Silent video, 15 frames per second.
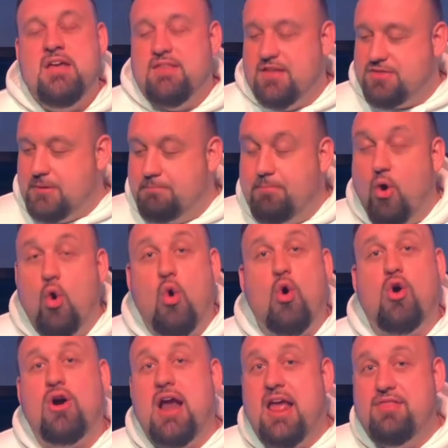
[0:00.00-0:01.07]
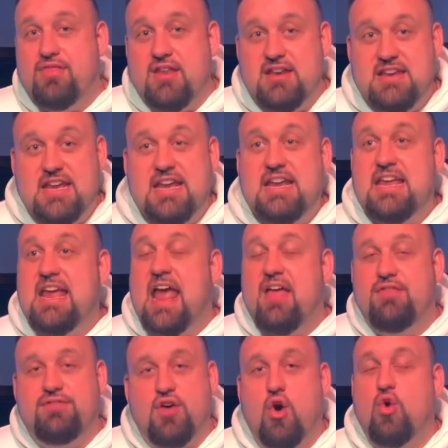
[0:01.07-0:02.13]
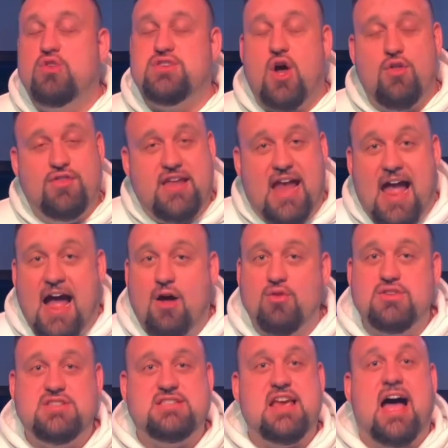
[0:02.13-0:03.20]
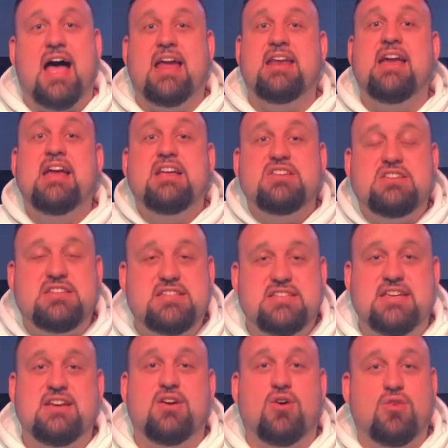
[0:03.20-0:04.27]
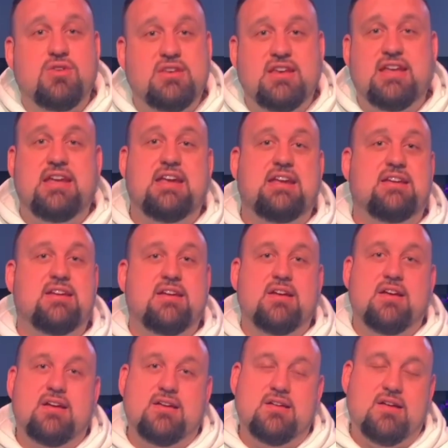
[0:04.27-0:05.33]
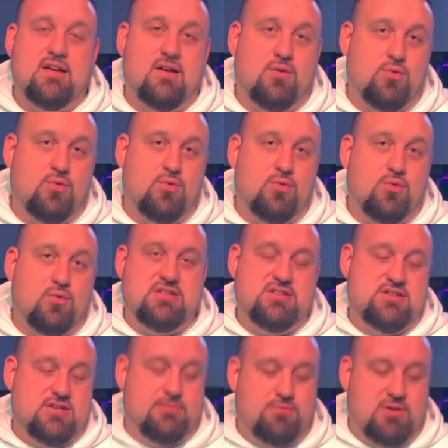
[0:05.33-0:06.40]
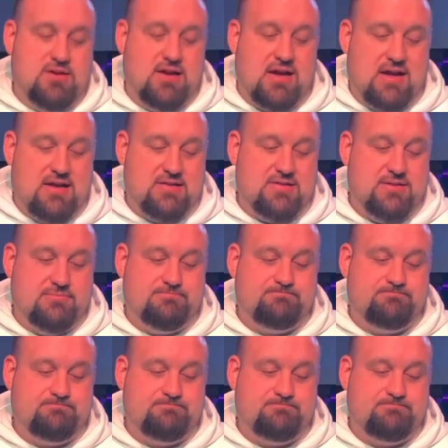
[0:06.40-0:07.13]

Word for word: that the poor and the needy and those on the outside still need a relationship with God.